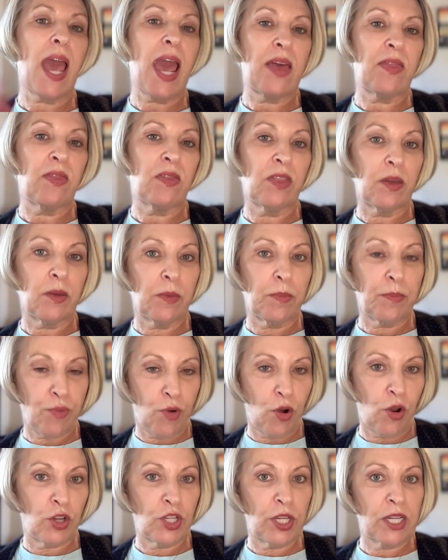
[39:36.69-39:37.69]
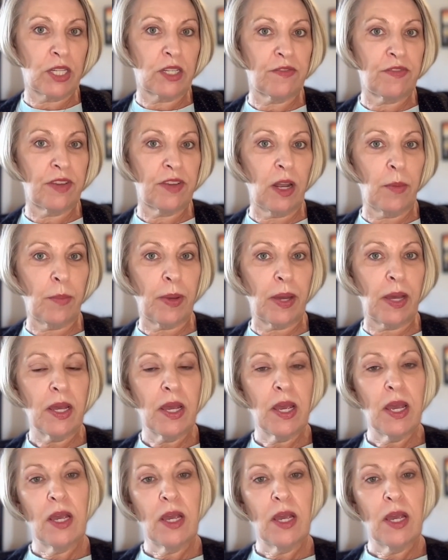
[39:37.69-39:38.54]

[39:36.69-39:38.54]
and the project developer.